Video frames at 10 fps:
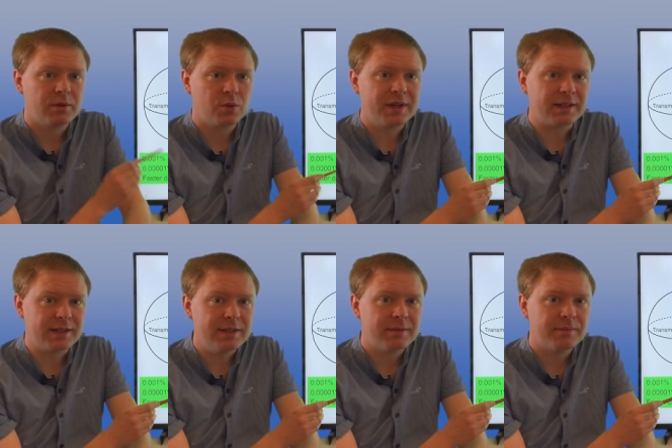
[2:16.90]

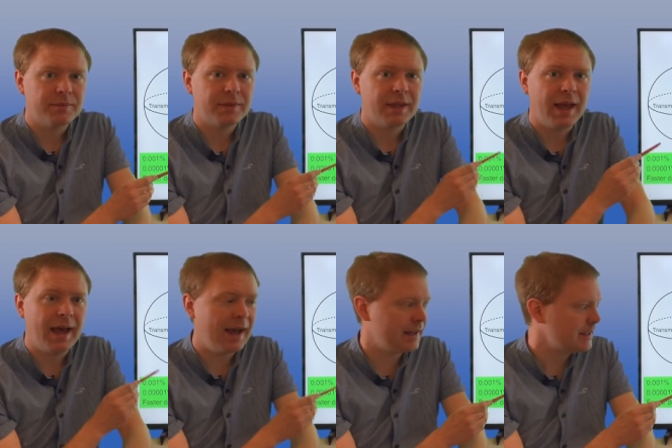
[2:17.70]
quickly,
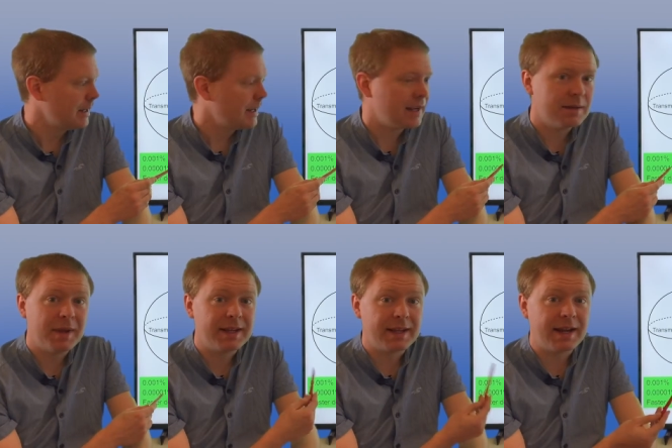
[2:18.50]
and in
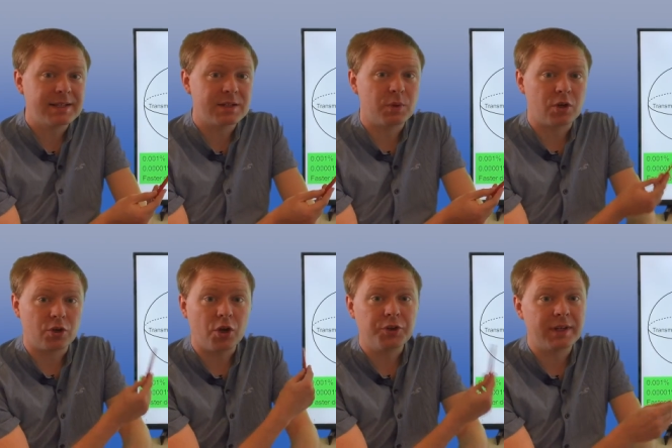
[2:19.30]
many cases when
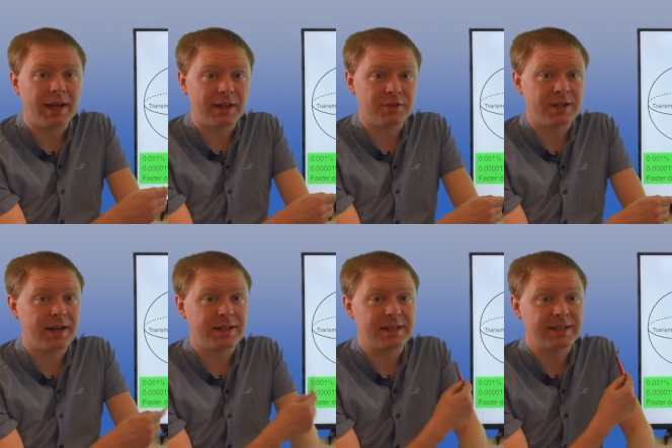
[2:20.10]
you're not in line of
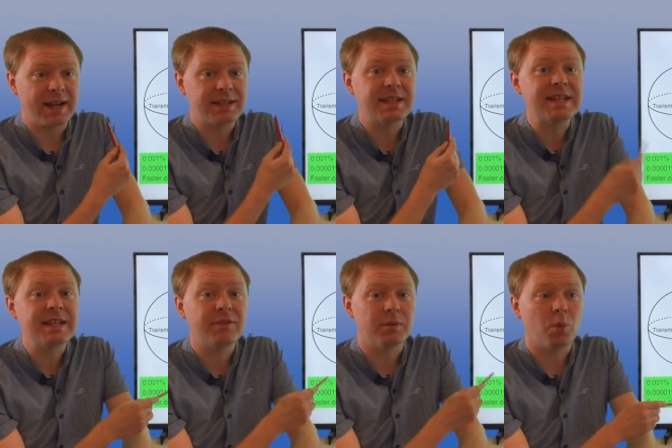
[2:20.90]
sight, it decays
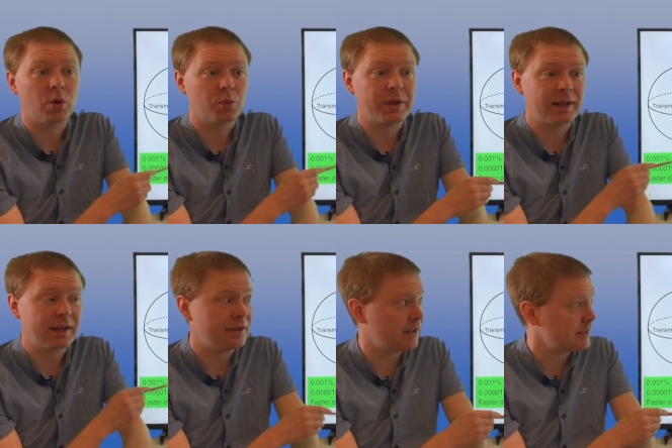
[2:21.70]
even more quickly
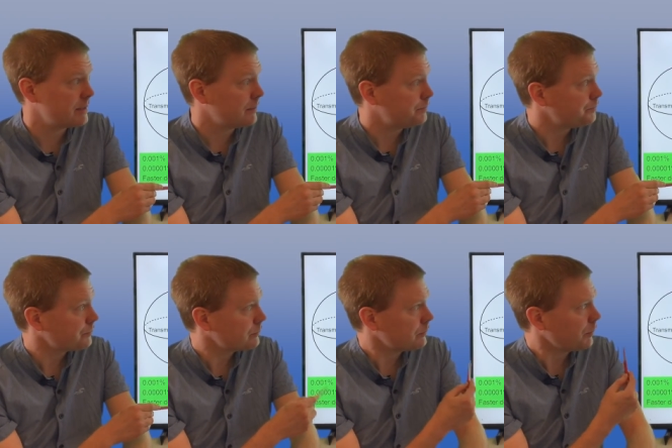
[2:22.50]
than this.
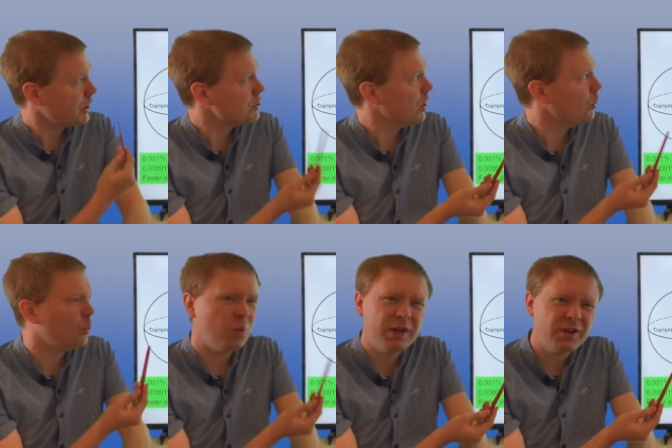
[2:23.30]

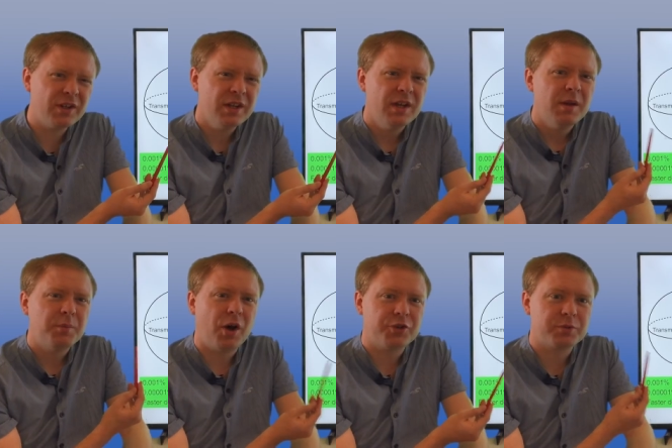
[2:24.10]
So what are
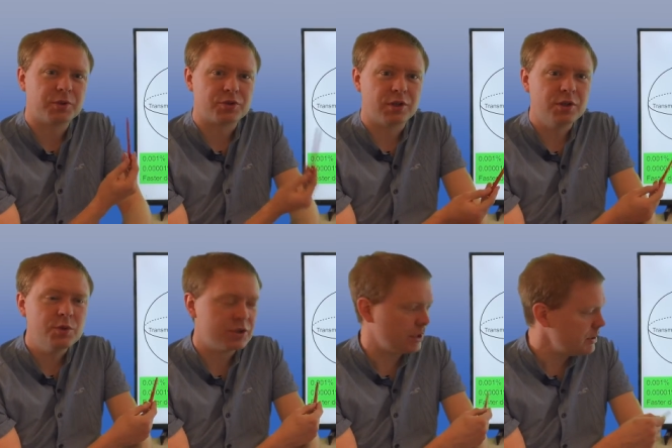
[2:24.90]
possible
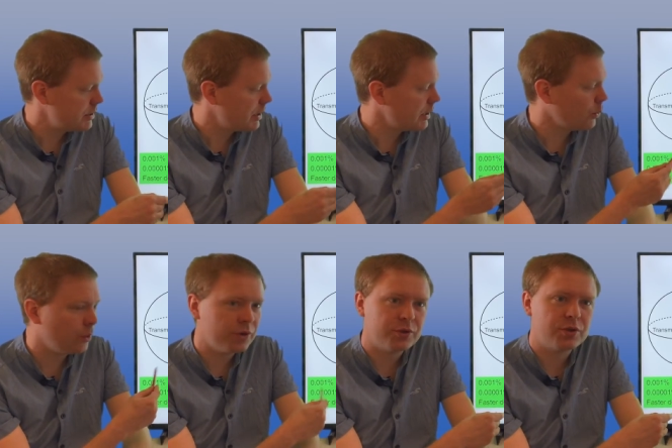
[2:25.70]
solutions in
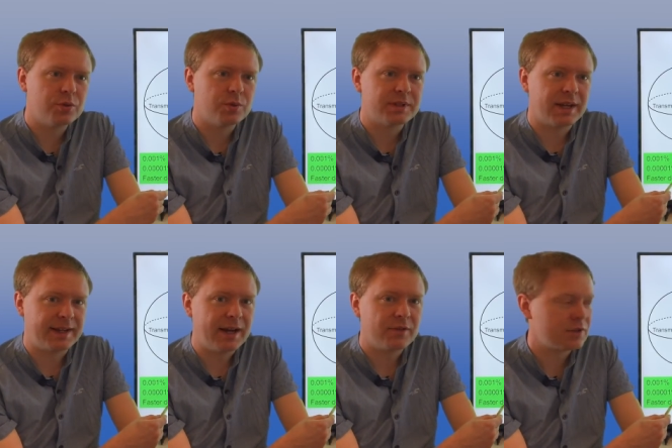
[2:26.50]
order to
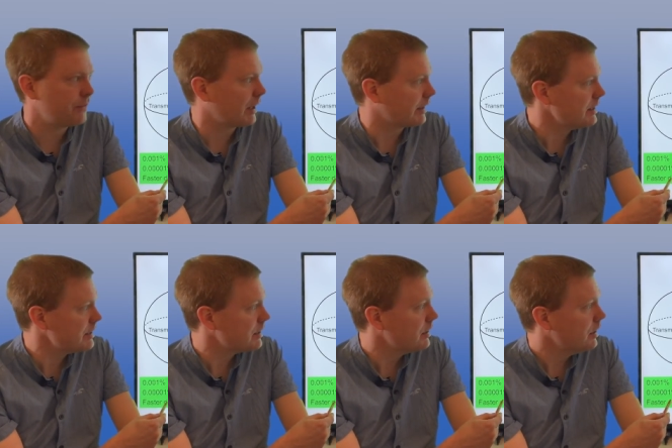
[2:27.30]
take care of something like
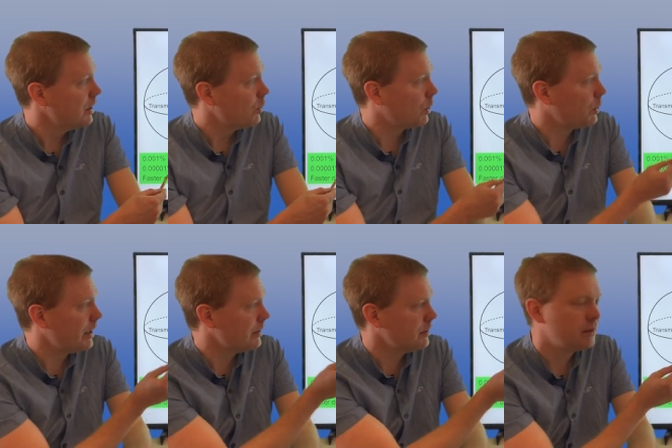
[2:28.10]
this? Well,
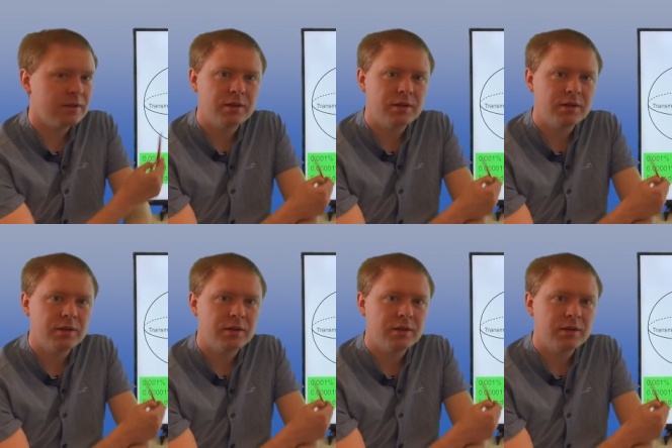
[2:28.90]
one